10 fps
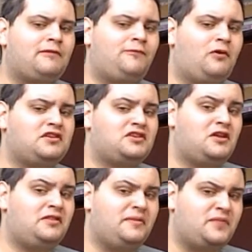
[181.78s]
focusing
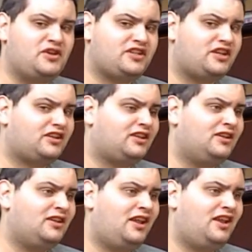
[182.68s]
on the music
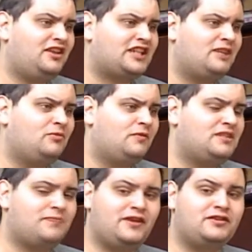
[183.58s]
in these kind of
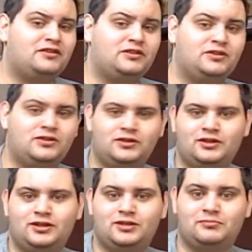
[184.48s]
movies, but
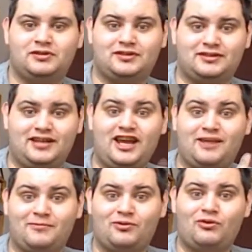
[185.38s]

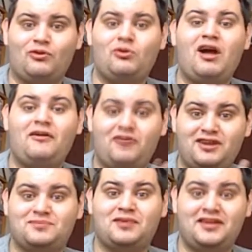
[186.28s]
damn, whoever
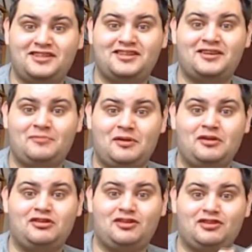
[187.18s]
is
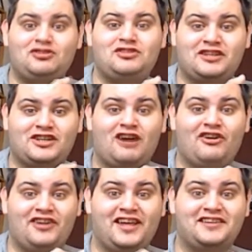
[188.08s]
using the guitar
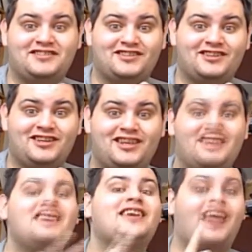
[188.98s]
in this,
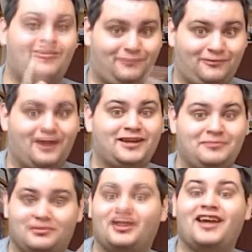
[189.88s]
he can
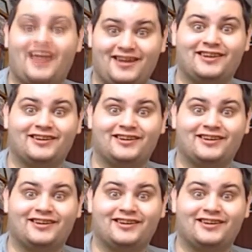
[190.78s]
fucking play it.